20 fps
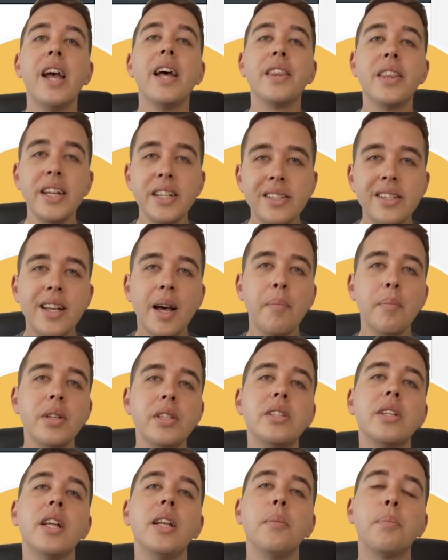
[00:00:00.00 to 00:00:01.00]
These
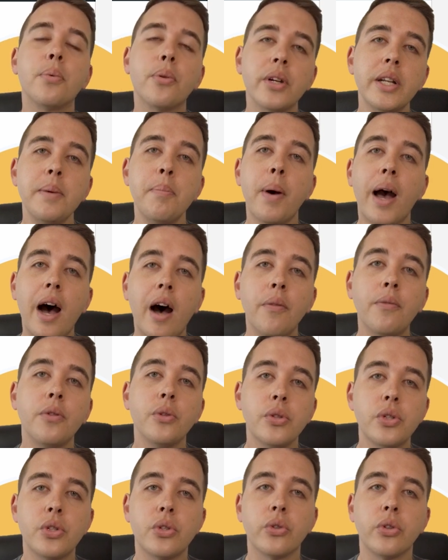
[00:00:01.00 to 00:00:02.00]
numbers tell a pretty
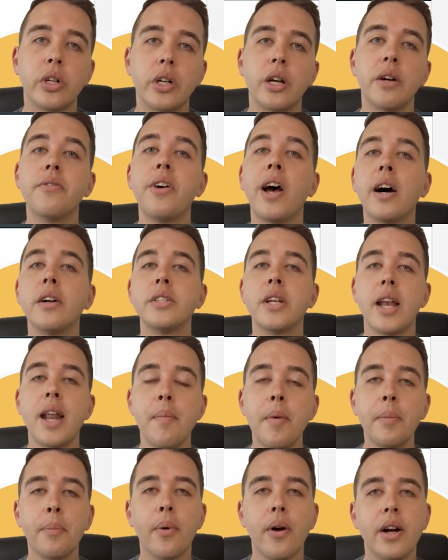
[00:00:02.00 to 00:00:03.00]
powerful story of how
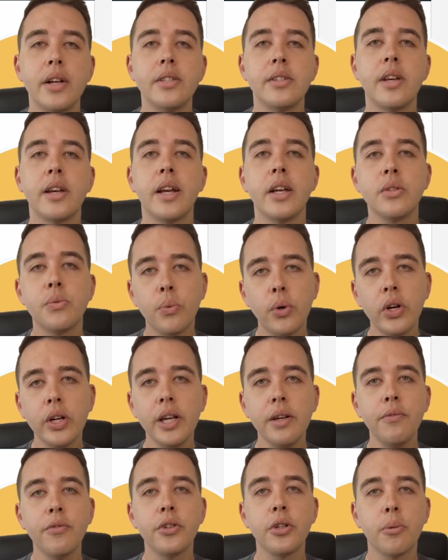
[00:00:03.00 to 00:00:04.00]
dynamic pricing is
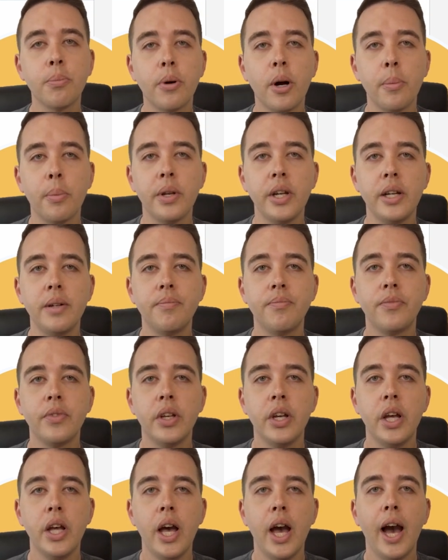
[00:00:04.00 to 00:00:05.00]
working for your property.
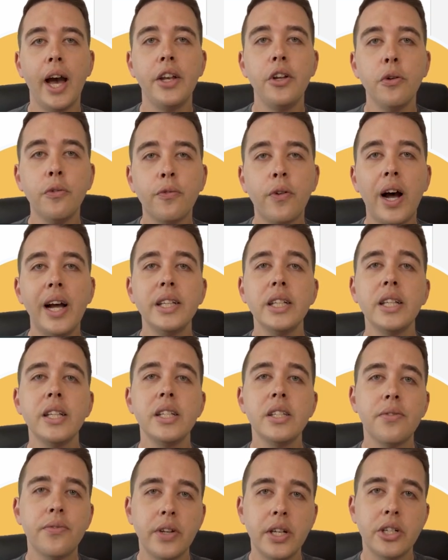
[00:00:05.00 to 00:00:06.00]
And you'll find that
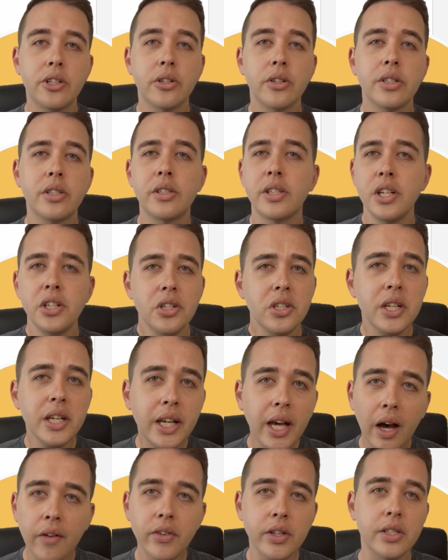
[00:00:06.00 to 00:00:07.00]
this feature essentially
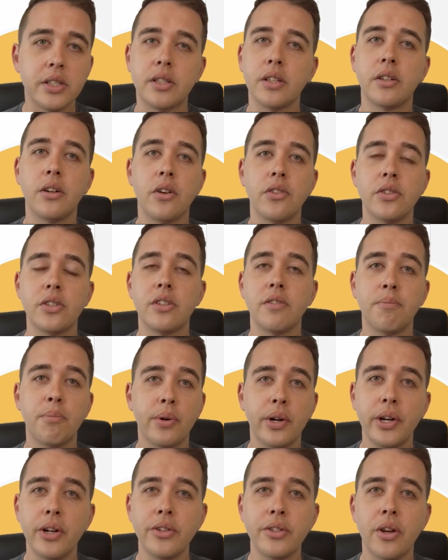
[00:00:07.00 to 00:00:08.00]
covers the costs of
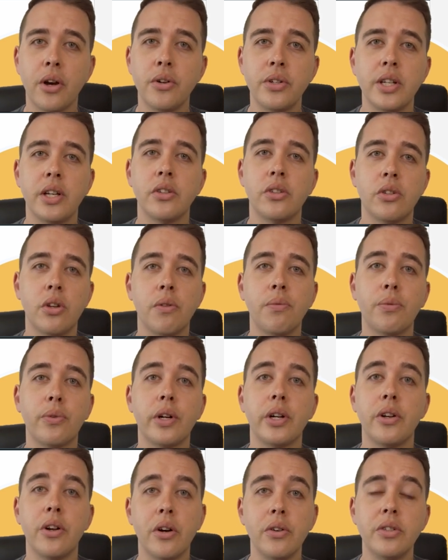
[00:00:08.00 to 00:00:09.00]
Preno's hotel software
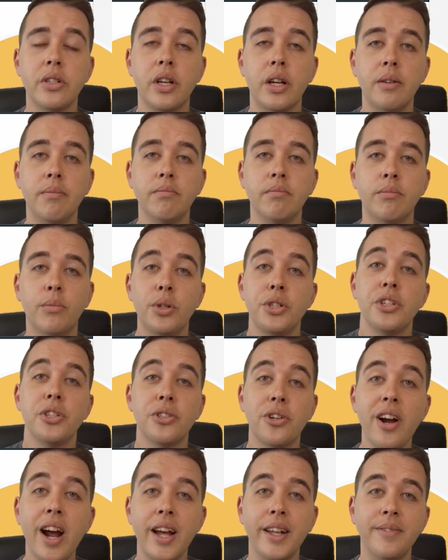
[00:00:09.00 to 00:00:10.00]
in no time, which is
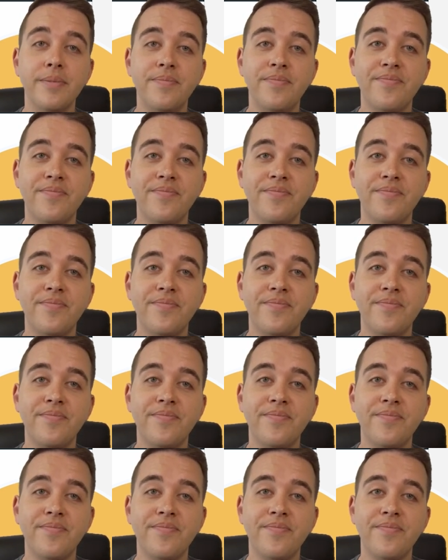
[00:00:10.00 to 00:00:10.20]
great.